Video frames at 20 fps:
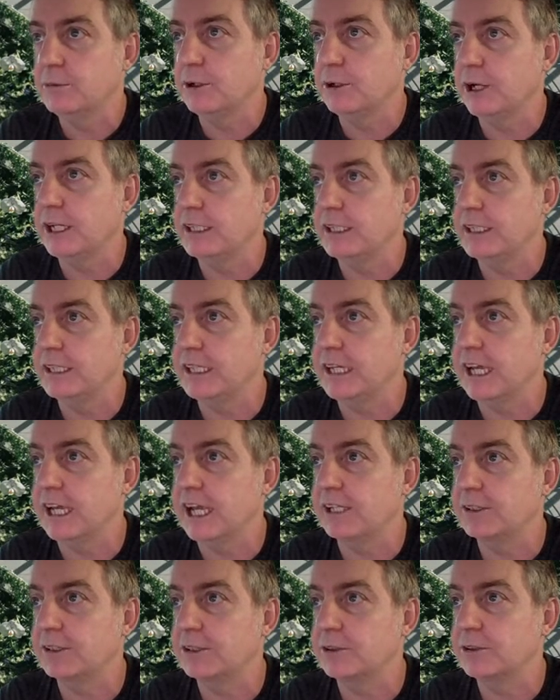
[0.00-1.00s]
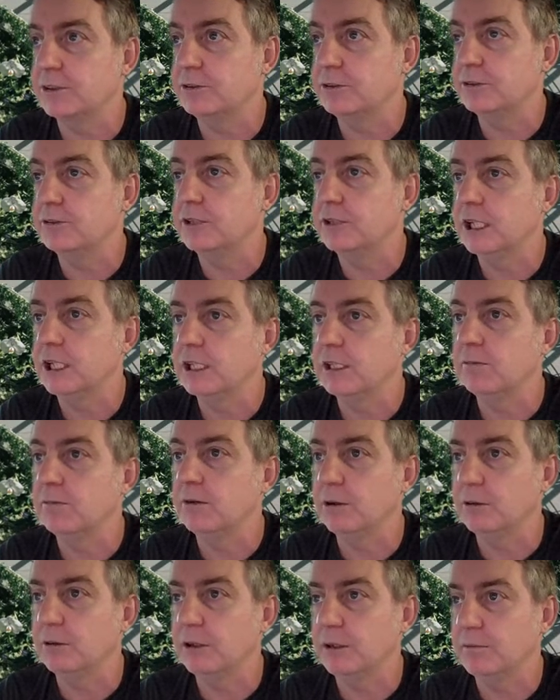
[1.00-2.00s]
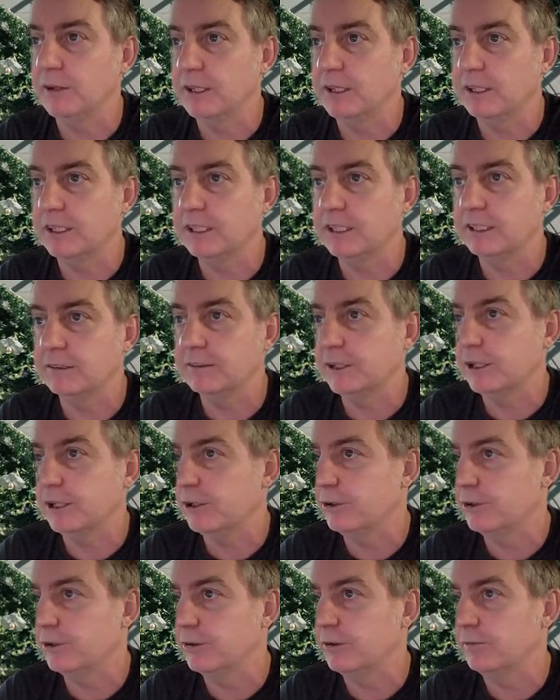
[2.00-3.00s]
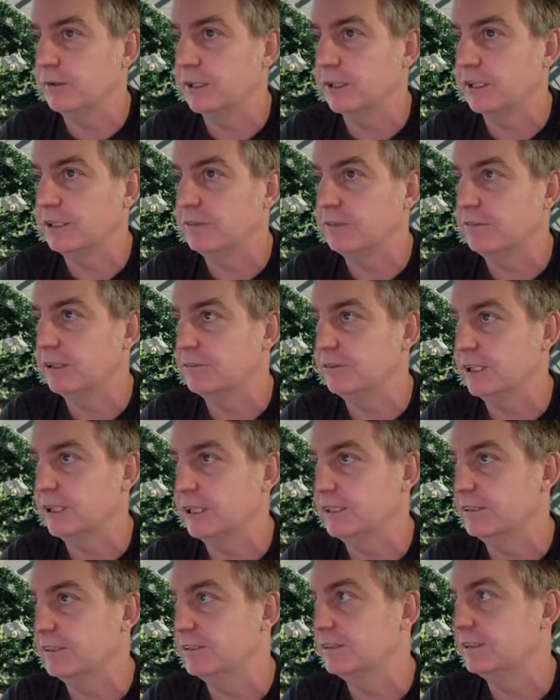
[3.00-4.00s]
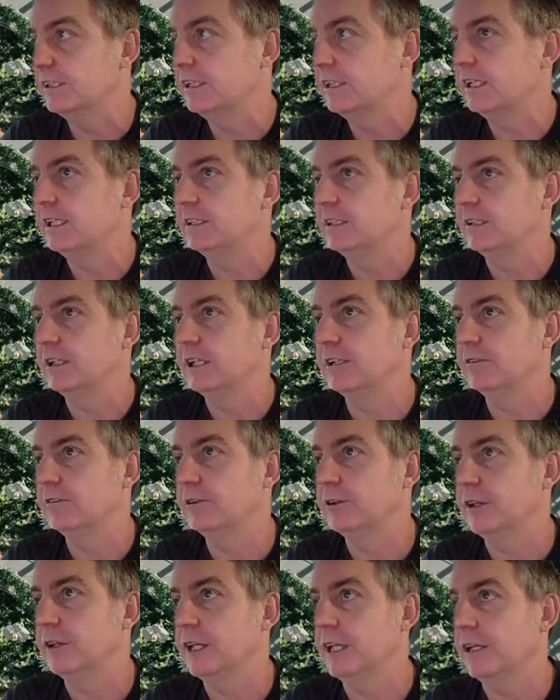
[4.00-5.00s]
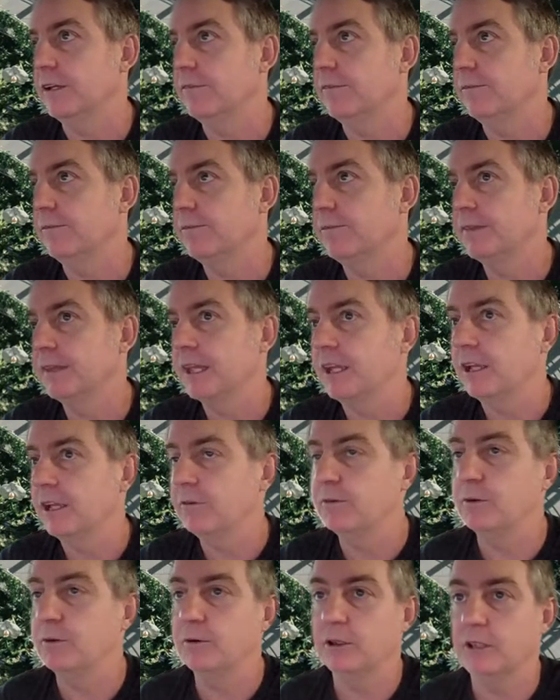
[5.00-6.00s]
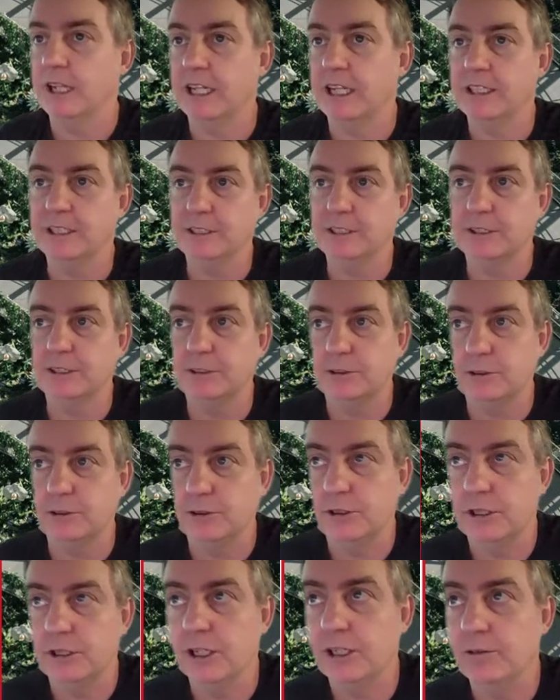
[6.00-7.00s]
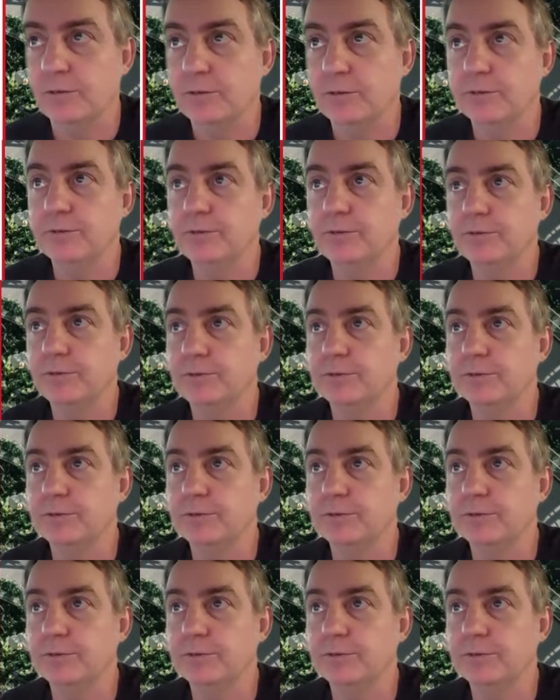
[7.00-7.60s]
prior year actual. You might want a monthly growth or a monthly run rate. So they're all there. If you want additional kind of